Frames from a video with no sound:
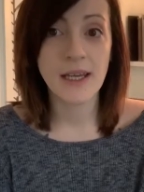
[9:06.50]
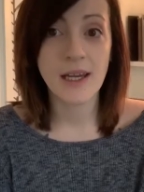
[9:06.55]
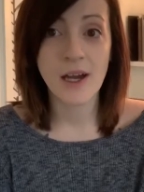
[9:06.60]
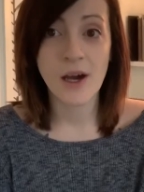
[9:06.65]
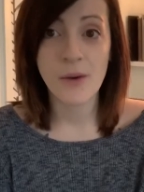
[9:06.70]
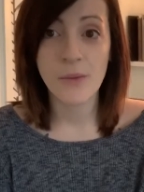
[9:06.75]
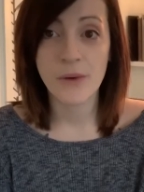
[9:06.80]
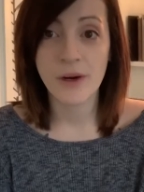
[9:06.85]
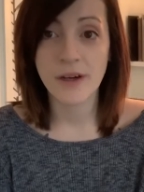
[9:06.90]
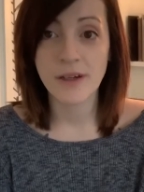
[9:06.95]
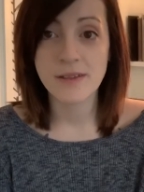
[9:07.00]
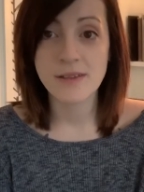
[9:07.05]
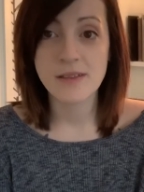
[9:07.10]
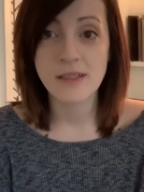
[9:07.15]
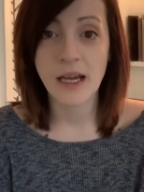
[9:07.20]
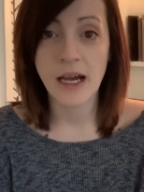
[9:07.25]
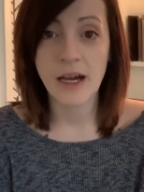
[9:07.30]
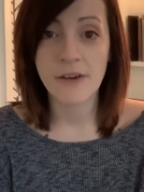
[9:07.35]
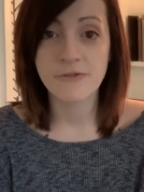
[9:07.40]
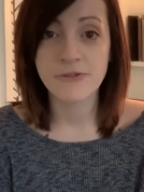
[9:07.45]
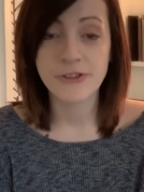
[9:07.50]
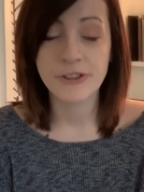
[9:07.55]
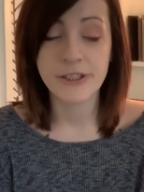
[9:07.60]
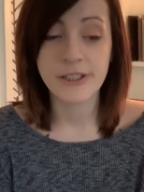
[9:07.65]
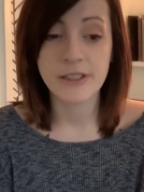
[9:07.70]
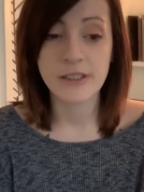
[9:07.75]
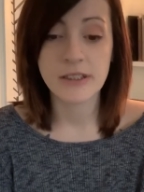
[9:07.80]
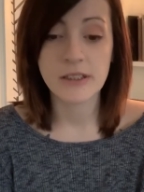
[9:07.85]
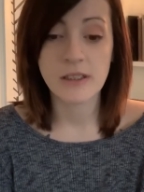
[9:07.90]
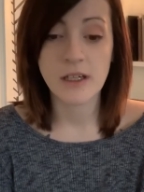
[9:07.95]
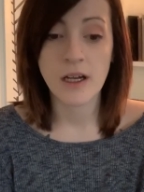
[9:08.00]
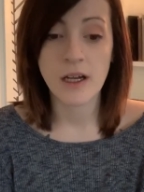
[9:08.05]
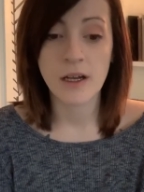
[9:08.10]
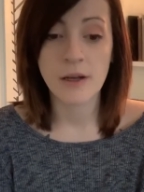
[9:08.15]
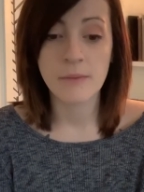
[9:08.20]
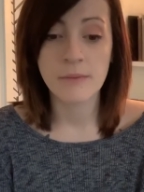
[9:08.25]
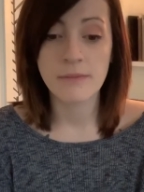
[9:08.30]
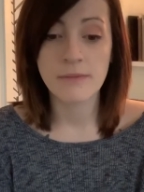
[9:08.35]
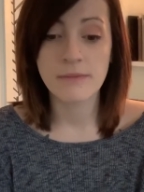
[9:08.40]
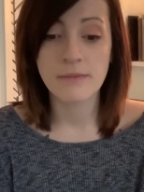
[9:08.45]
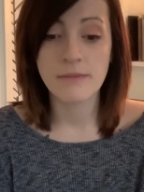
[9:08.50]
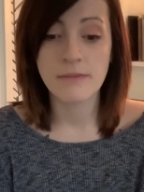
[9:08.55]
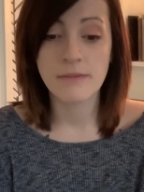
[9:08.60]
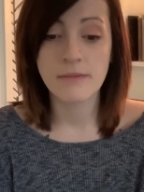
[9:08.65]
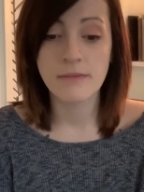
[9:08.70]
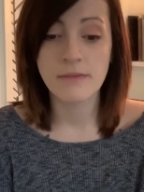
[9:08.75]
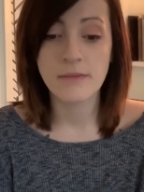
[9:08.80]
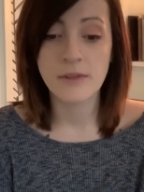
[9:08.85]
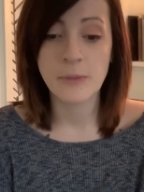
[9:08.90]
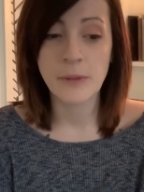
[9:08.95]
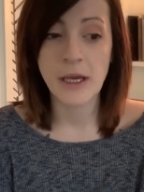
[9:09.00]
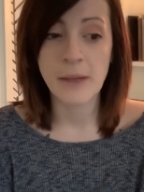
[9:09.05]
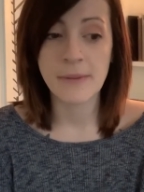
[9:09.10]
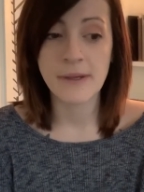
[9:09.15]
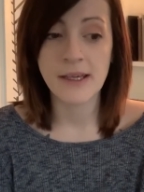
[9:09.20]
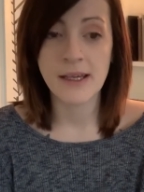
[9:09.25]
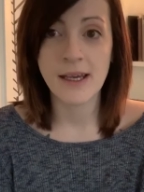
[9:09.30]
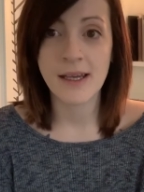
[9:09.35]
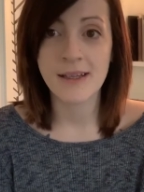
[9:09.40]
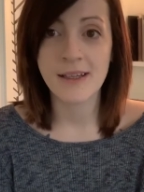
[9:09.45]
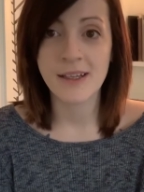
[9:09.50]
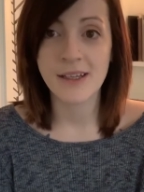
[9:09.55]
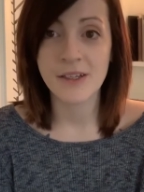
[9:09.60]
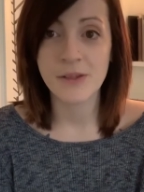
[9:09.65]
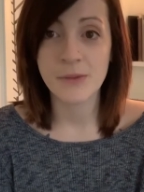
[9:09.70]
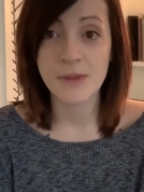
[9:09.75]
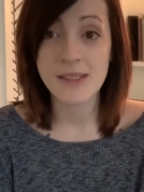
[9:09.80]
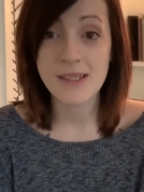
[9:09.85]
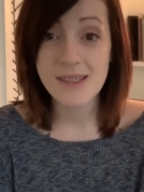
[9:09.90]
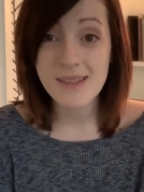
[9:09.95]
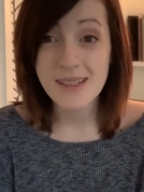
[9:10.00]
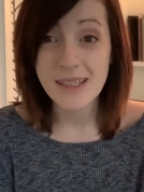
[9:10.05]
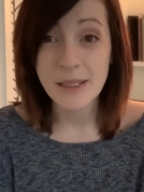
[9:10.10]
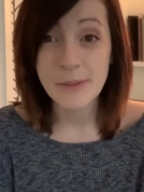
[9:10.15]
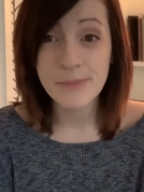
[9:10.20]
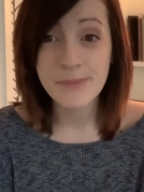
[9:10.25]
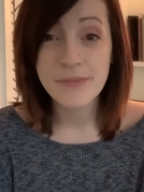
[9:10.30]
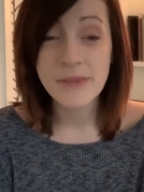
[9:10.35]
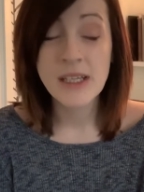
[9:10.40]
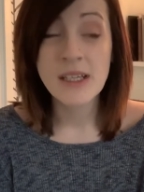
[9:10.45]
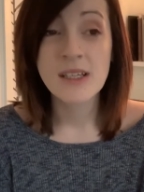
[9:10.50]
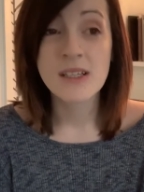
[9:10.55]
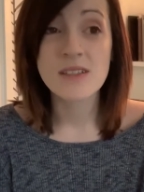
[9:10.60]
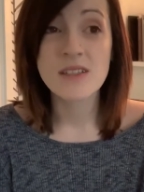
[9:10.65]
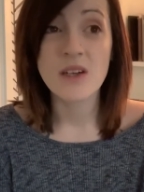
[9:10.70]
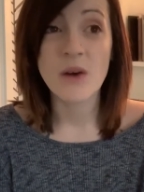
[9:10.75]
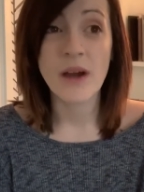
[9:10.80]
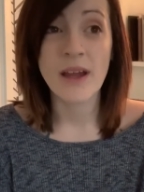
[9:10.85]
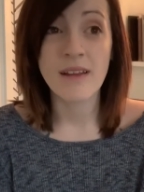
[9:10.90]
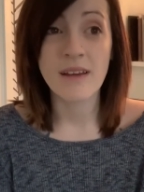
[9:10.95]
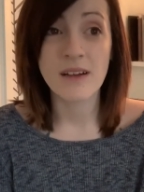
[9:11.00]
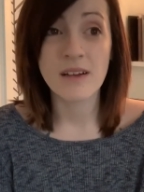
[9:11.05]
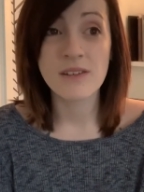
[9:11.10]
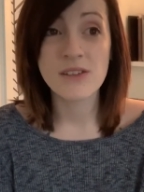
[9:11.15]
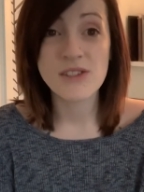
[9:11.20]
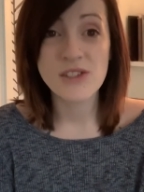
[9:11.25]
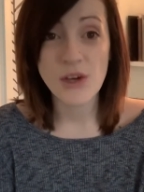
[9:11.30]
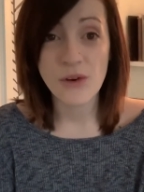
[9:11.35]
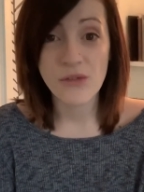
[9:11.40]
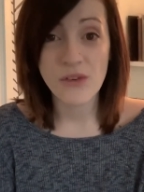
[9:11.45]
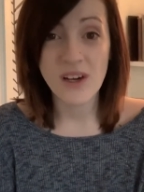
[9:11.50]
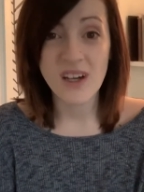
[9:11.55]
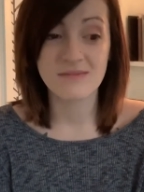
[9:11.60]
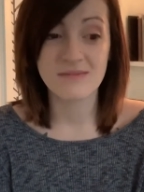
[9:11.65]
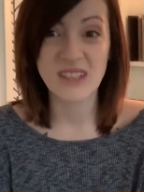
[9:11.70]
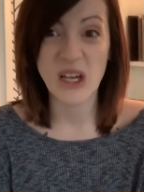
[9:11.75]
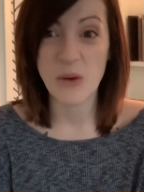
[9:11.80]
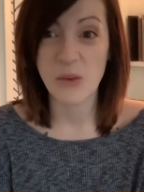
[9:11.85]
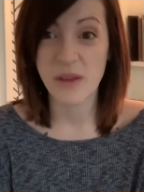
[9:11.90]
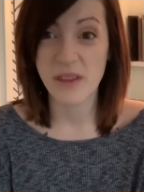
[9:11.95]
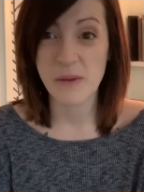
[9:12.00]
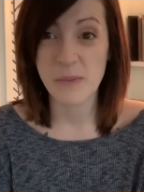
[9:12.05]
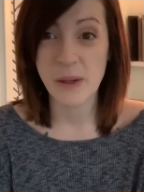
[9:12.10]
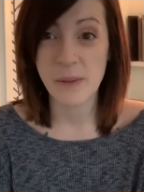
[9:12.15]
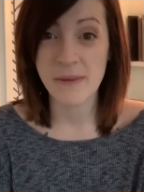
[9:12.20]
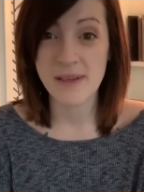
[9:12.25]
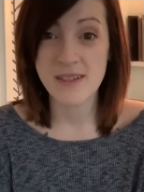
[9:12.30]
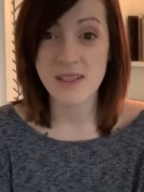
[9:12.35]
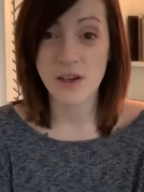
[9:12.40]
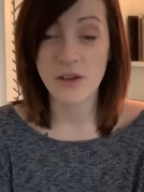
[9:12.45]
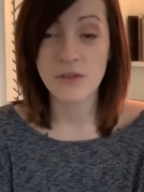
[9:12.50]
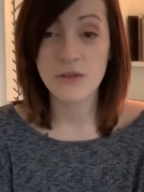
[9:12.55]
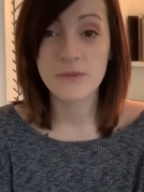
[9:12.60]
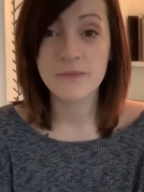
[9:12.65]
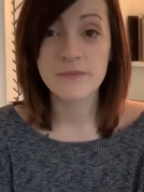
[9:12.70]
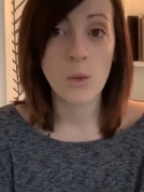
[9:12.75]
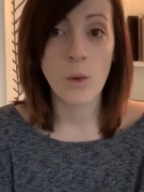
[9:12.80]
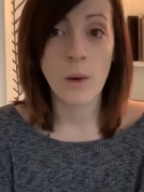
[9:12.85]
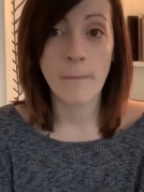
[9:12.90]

got worse after the baby and Ian went to sleep. So I laid on the sofa, dealt with it by myself. Well,